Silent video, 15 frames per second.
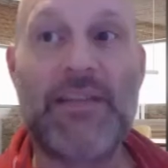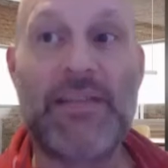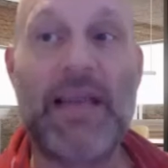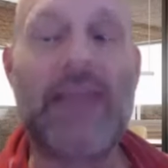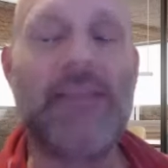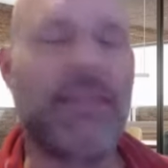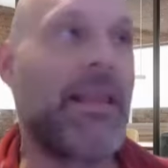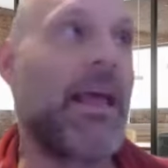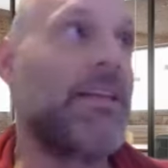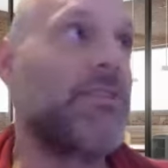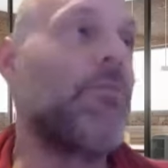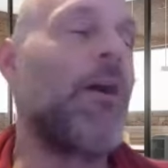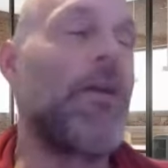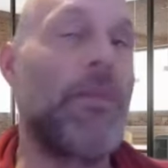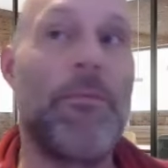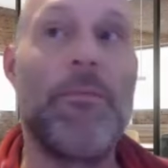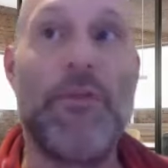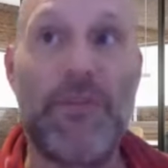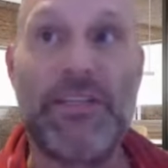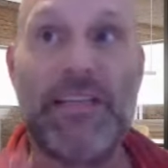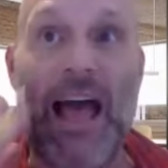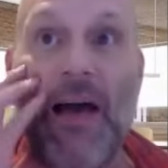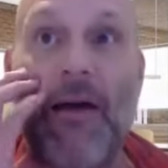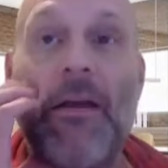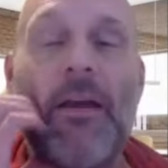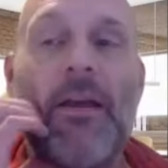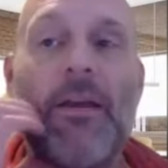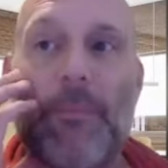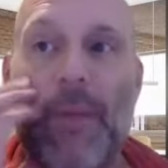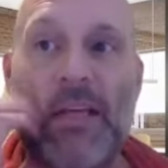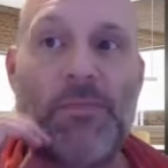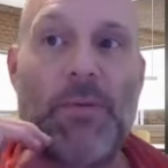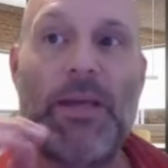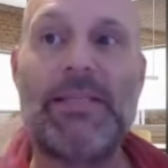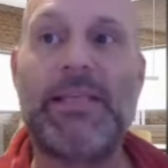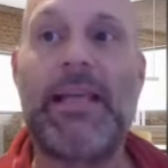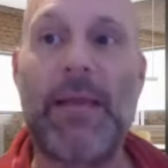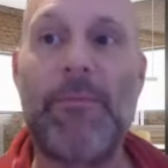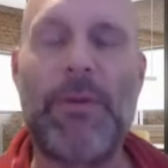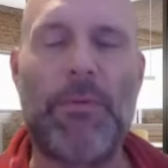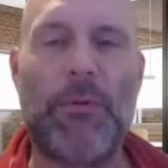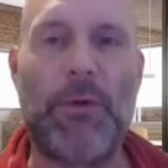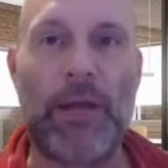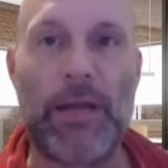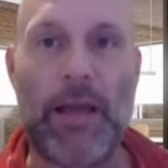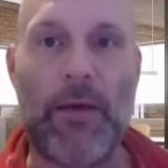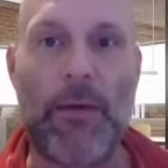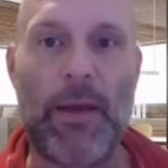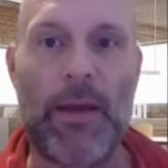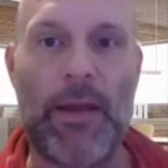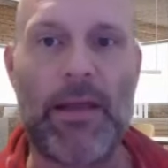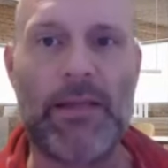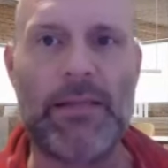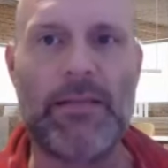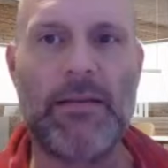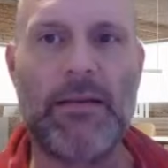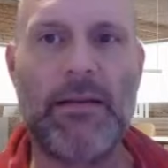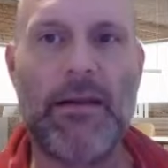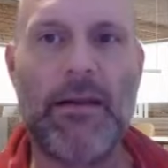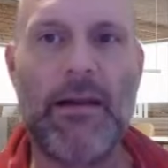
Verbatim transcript: fantastic, and that's why the movie's out. Best place yeah. again people can go is